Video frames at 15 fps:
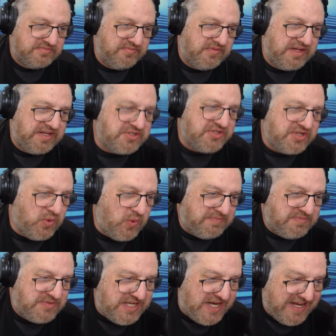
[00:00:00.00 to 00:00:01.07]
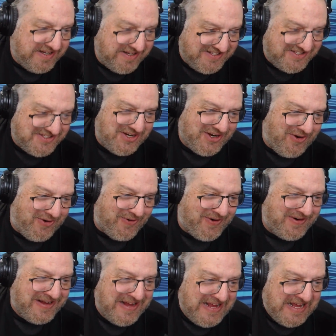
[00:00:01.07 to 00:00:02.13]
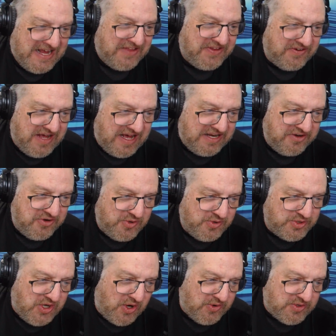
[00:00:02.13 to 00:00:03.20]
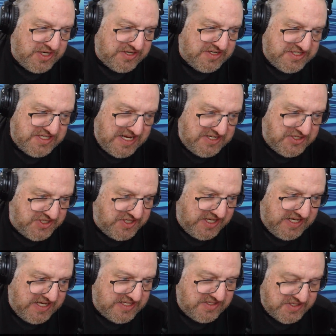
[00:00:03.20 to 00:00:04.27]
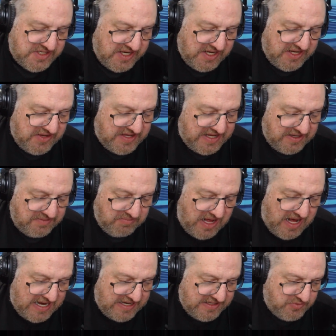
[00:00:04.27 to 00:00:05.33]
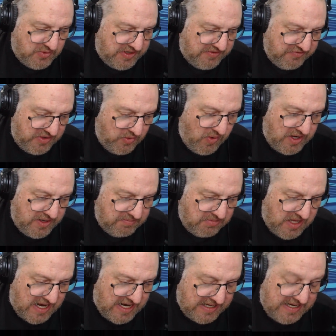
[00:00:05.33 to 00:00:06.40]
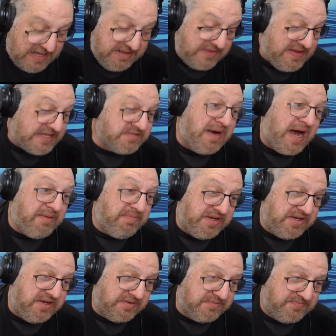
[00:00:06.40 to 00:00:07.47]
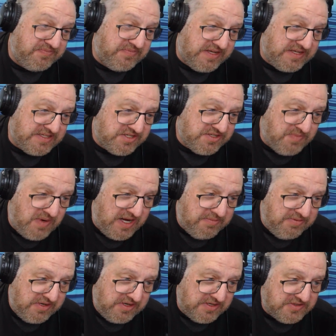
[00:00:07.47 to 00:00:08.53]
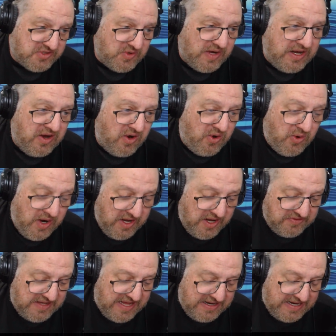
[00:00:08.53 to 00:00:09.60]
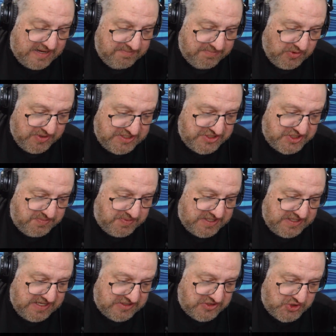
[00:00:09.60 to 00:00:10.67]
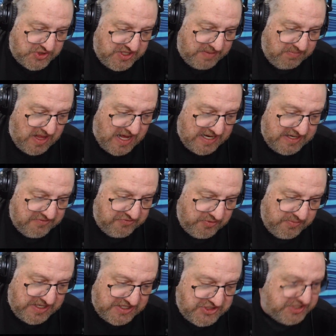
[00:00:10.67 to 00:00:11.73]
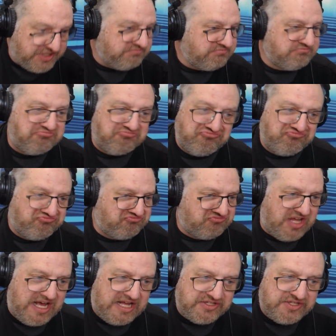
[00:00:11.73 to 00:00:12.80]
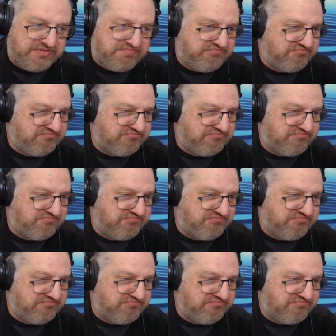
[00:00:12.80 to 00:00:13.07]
it is their website, so they're not a news organization, kids. They can block and whatever they want to block. That's my opinion. That's just my opinion. So I know they got breached, but should they block information? That's